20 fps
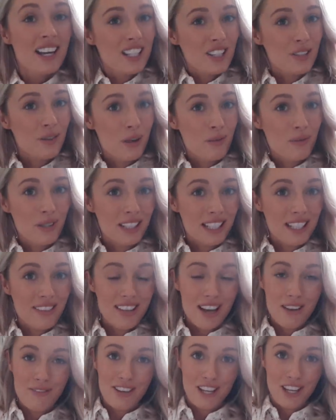so I will leave
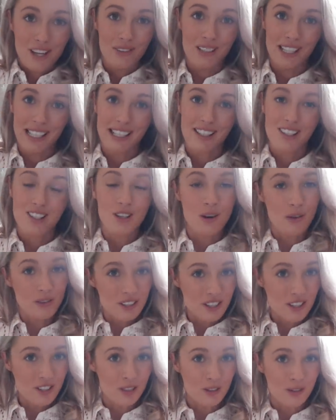that video linked on
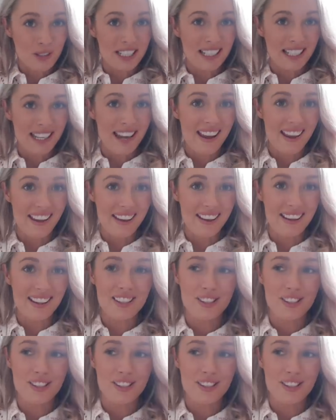the screen here.